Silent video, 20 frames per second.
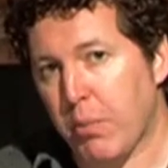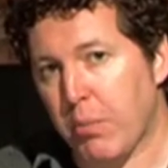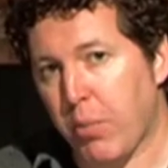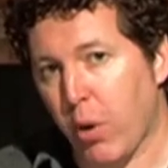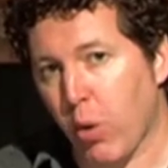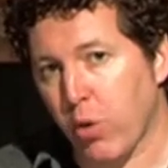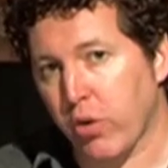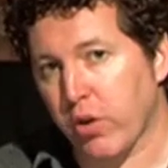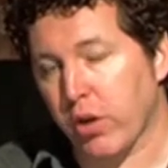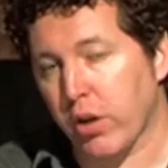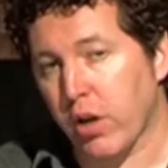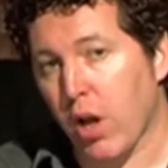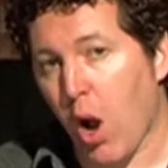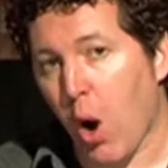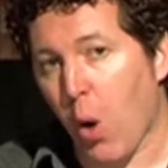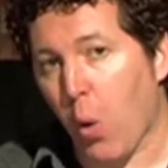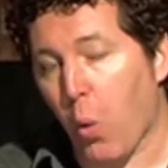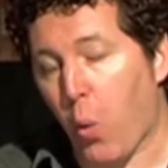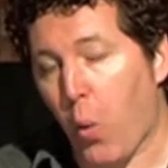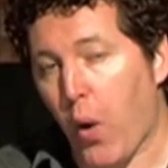important
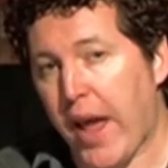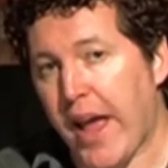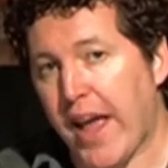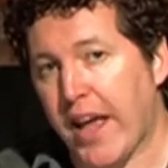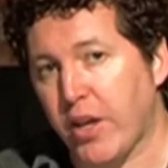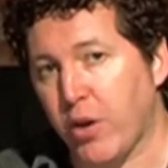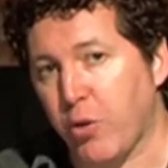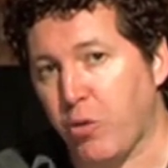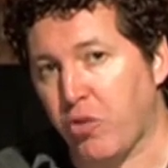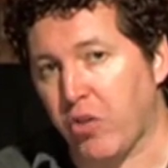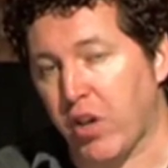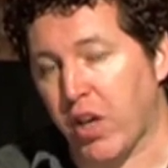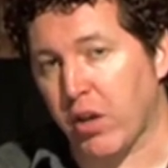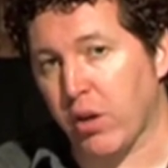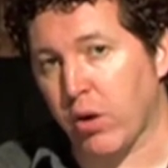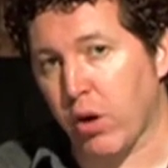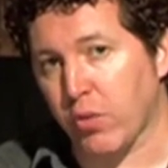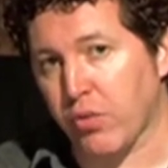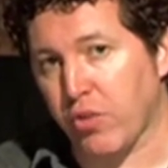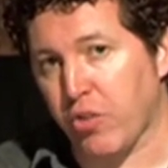where you
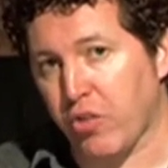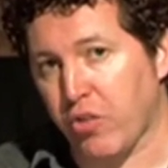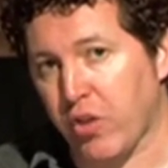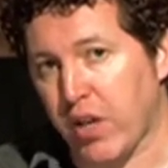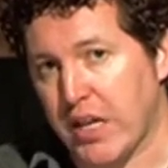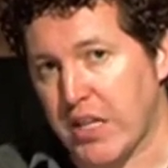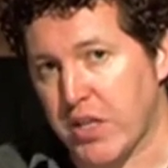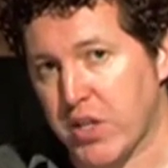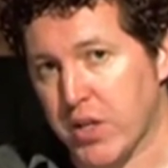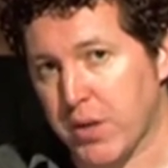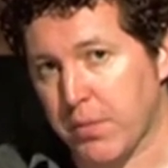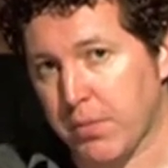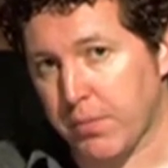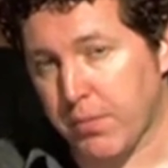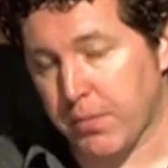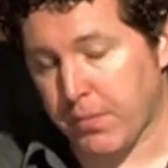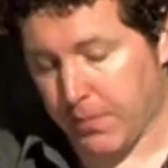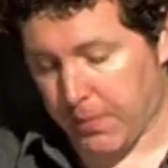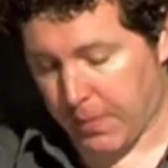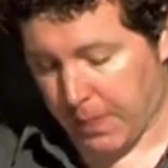sit on the seat.
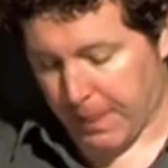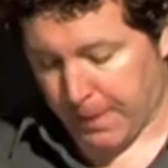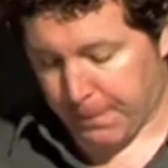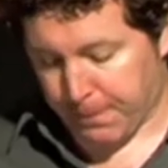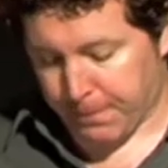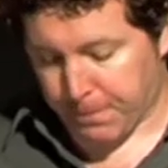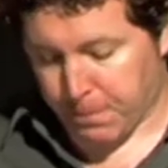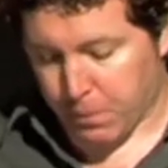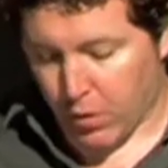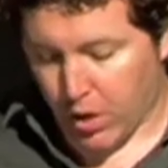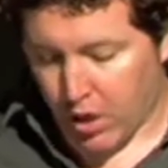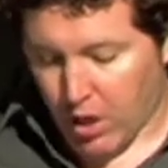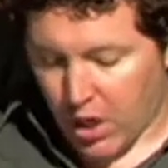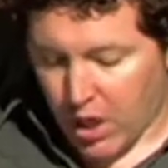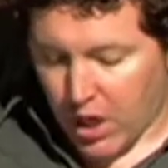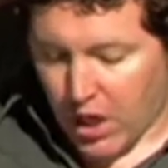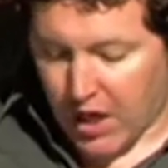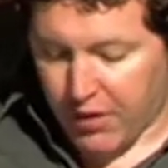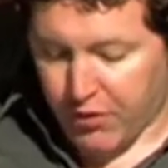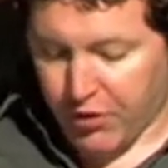
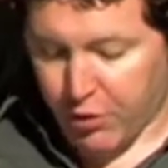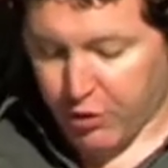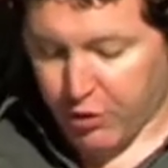If you